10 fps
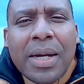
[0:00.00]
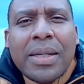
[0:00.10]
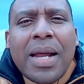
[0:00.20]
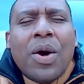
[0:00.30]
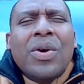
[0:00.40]

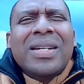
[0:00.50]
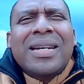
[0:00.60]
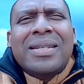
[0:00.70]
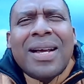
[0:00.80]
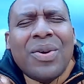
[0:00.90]
Now,
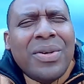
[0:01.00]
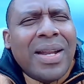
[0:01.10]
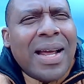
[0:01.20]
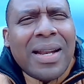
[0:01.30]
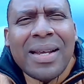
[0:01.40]
they tell you
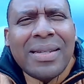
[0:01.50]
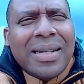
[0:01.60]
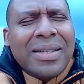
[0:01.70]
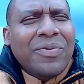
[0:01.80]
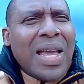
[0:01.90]
that it's
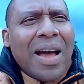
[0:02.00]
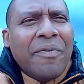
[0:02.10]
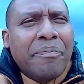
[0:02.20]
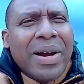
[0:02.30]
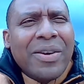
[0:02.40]
as if they
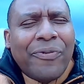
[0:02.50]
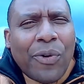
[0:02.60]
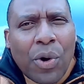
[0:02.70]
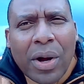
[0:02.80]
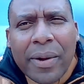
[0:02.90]
have brain
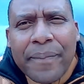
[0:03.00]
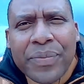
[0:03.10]
fog.